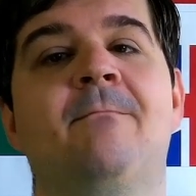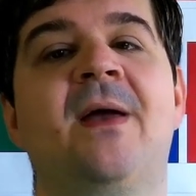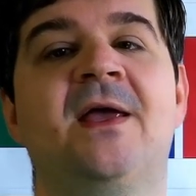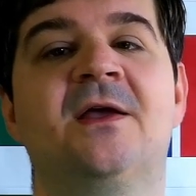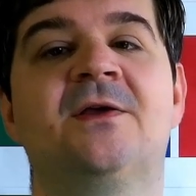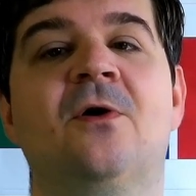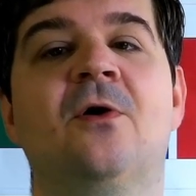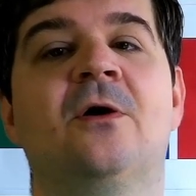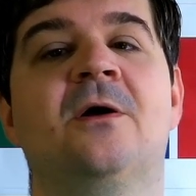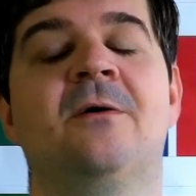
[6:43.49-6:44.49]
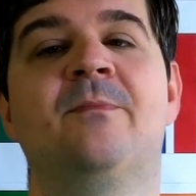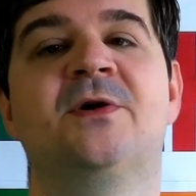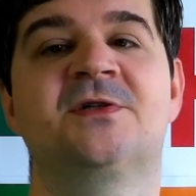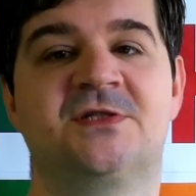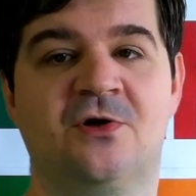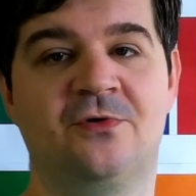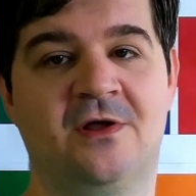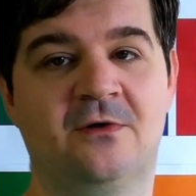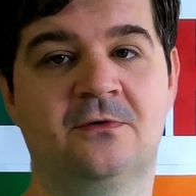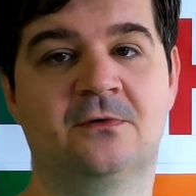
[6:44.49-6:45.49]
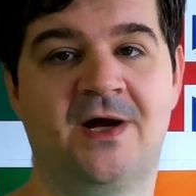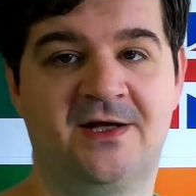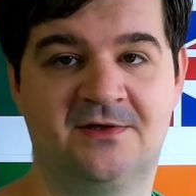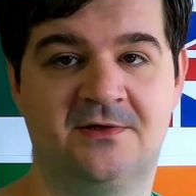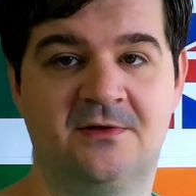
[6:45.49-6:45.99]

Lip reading: make your persona right.